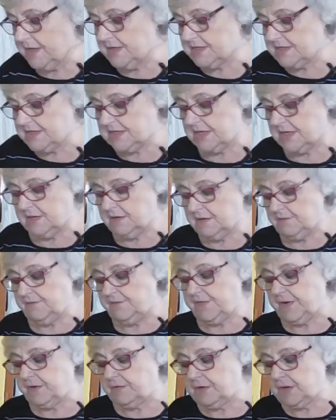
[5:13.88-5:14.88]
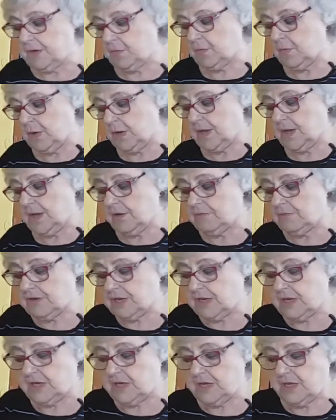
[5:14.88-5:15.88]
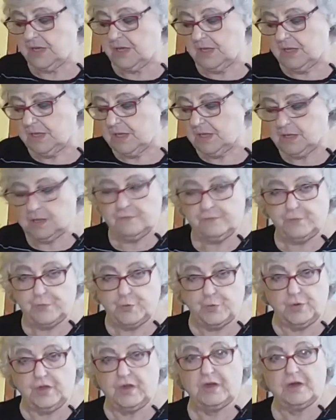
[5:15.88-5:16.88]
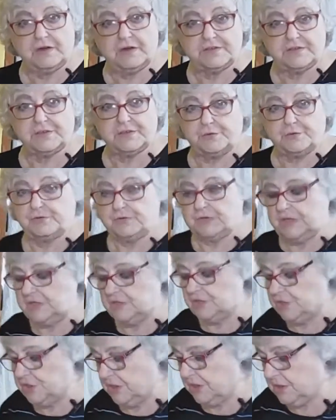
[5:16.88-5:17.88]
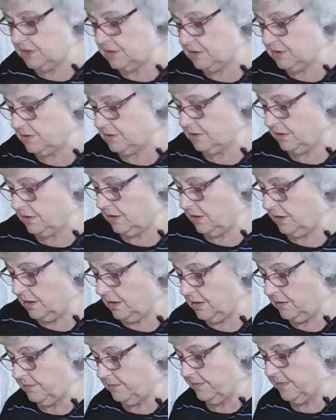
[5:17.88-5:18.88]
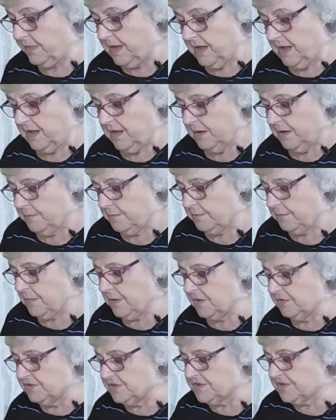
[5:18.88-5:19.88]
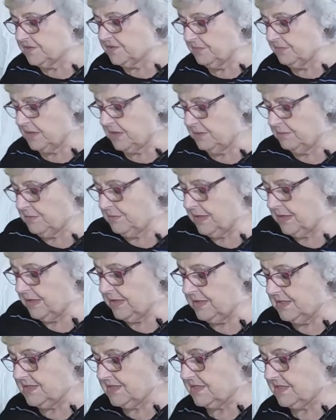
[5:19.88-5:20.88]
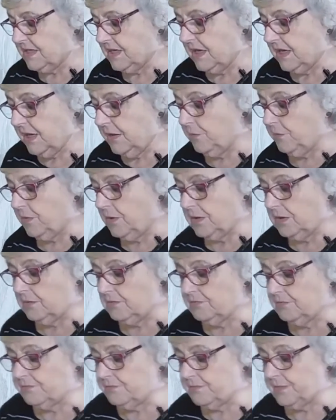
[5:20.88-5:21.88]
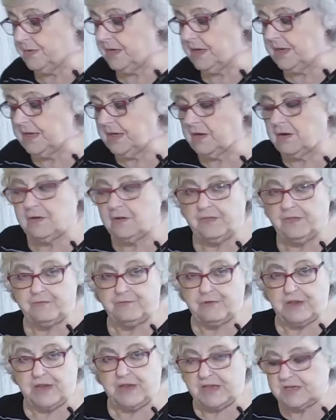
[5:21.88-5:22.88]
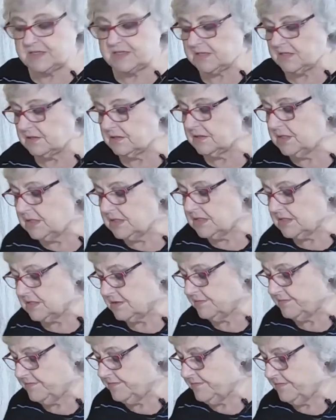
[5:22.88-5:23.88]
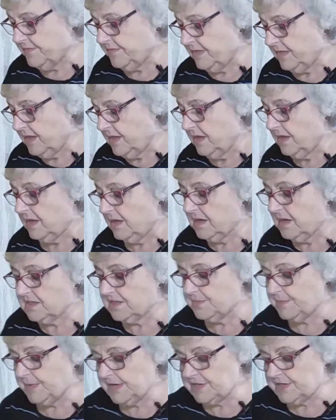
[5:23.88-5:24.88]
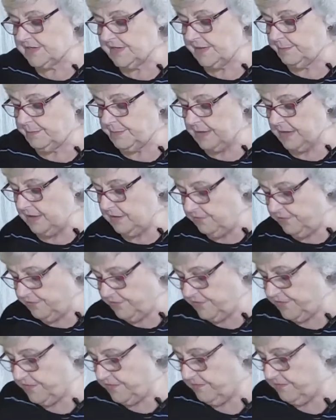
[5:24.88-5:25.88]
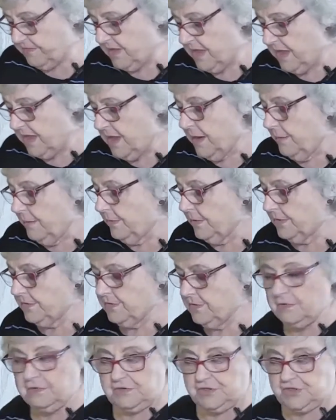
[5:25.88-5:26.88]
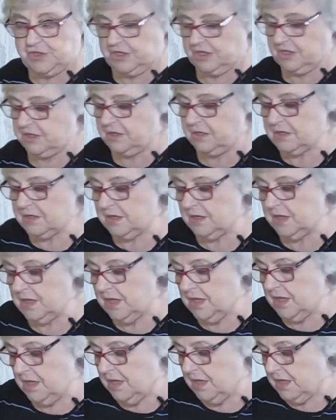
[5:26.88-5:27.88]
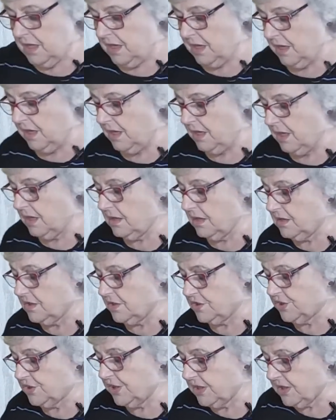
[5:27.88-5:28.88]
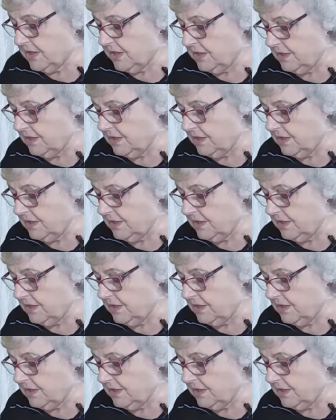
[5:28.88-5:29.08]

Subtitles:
very wary of undercooking chicken. Most of my meats I will eat on the rare side, especially beef, but not chicken. Chicken